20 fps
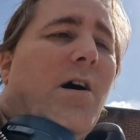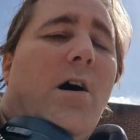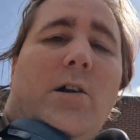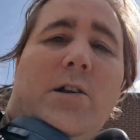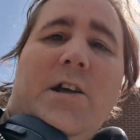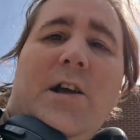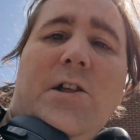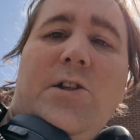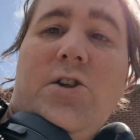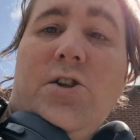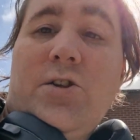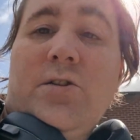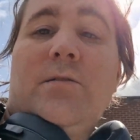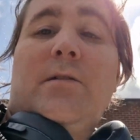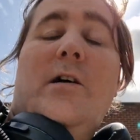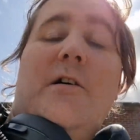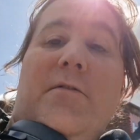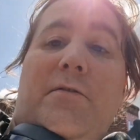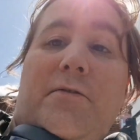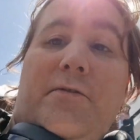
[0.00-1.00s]
knowledge
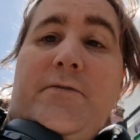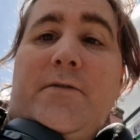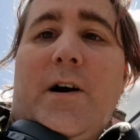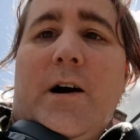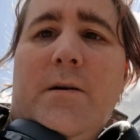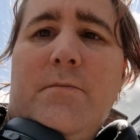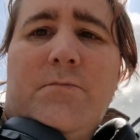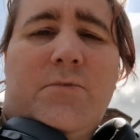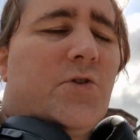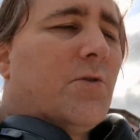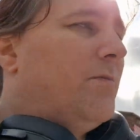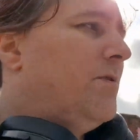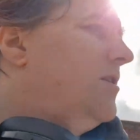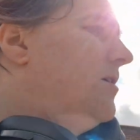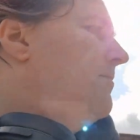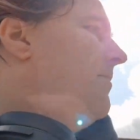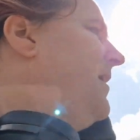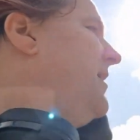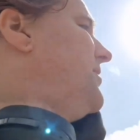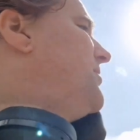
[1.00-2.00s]
of some of
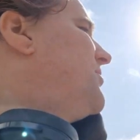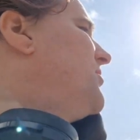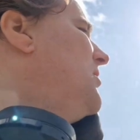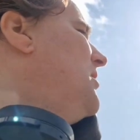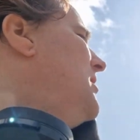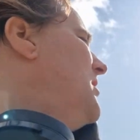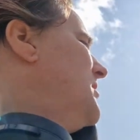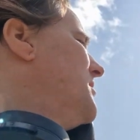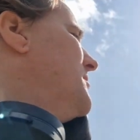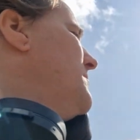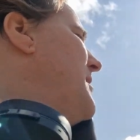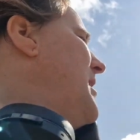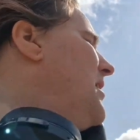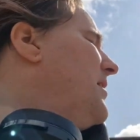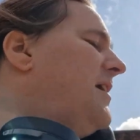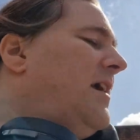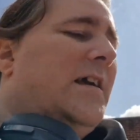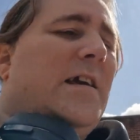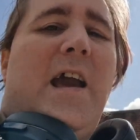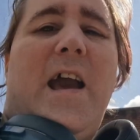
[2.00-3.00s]
the bits, the
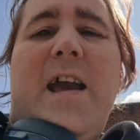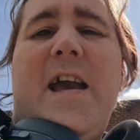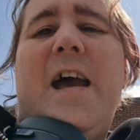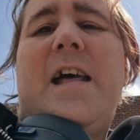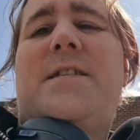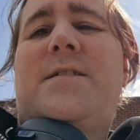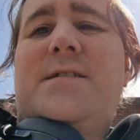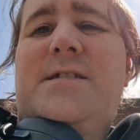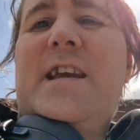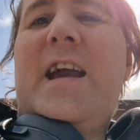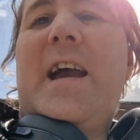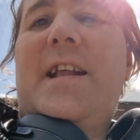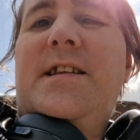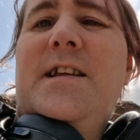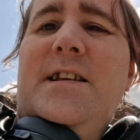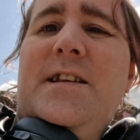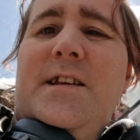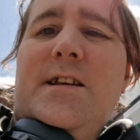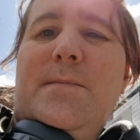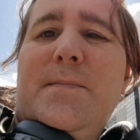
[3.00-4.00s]
market gate end, yeah,
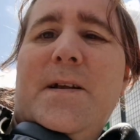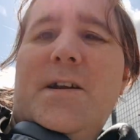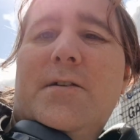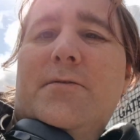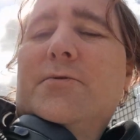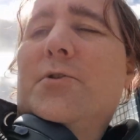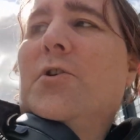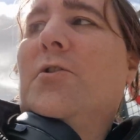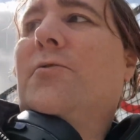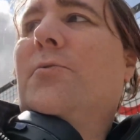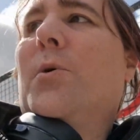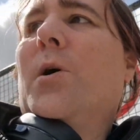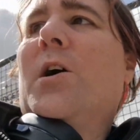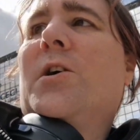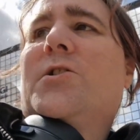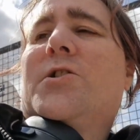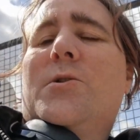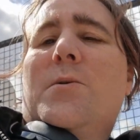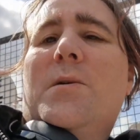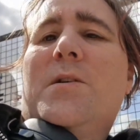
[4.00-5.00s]
needed a bit of roof
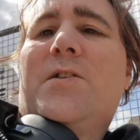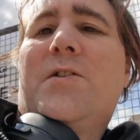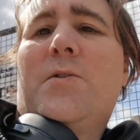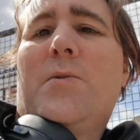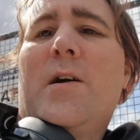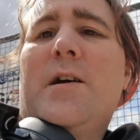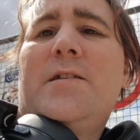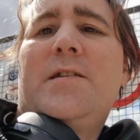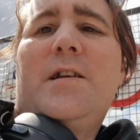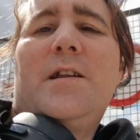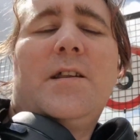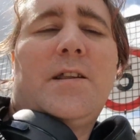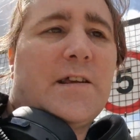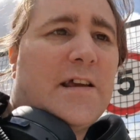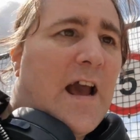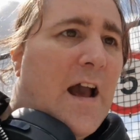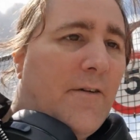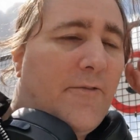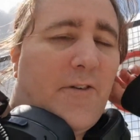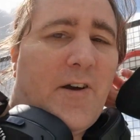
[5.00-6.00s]
work doing to it, needed a
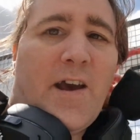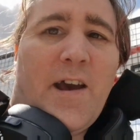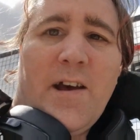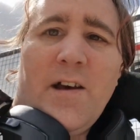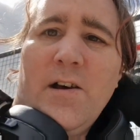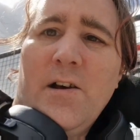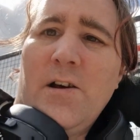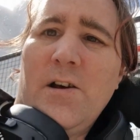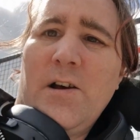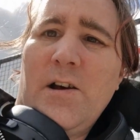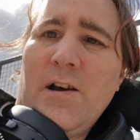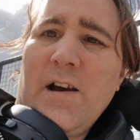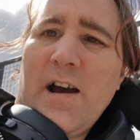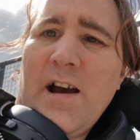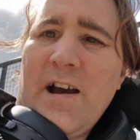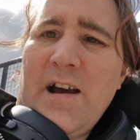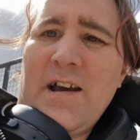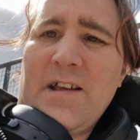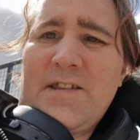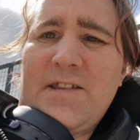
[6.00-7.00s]
cafe,
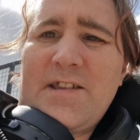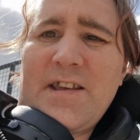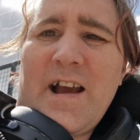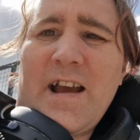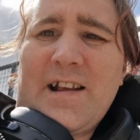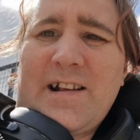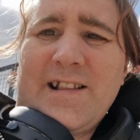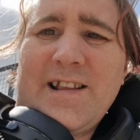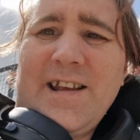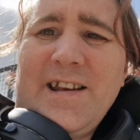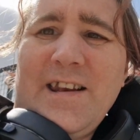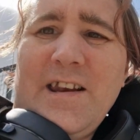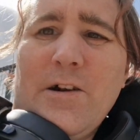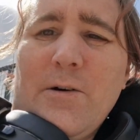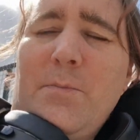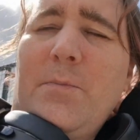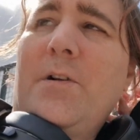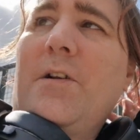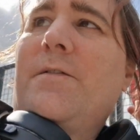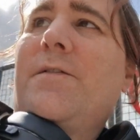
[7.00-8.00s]
side cleaning
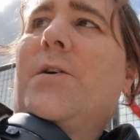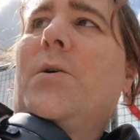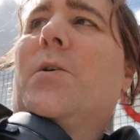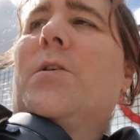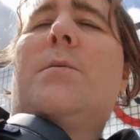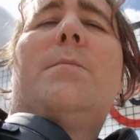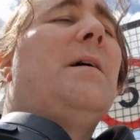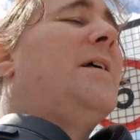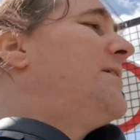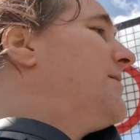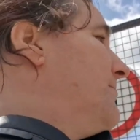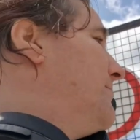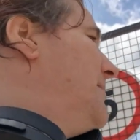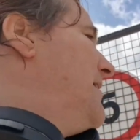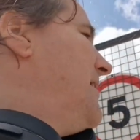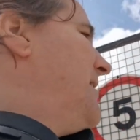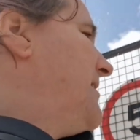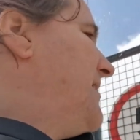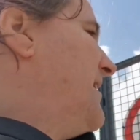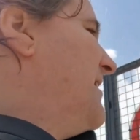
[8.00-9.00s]
up, and a few other bits and
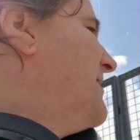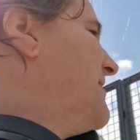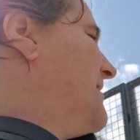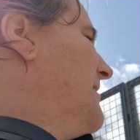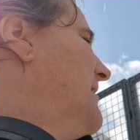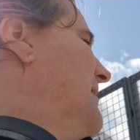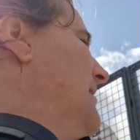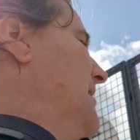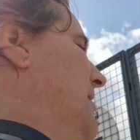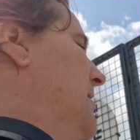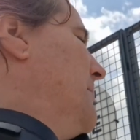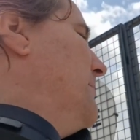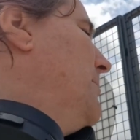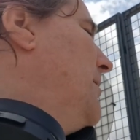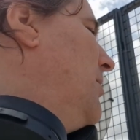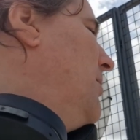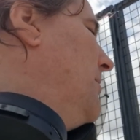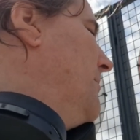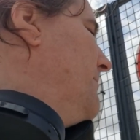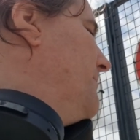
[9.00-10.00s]
pieces.
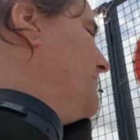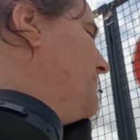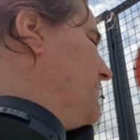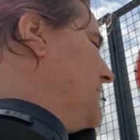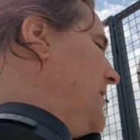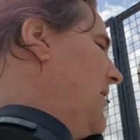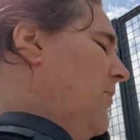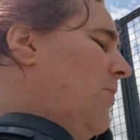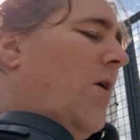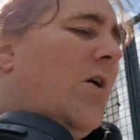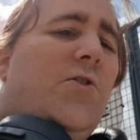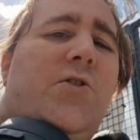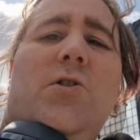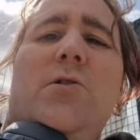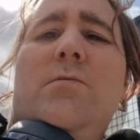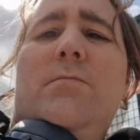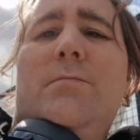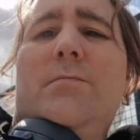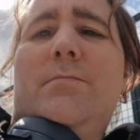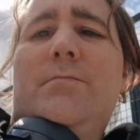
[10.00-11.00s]
But it
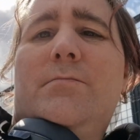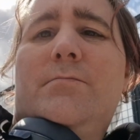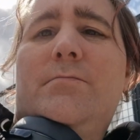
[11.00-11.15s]
wasn't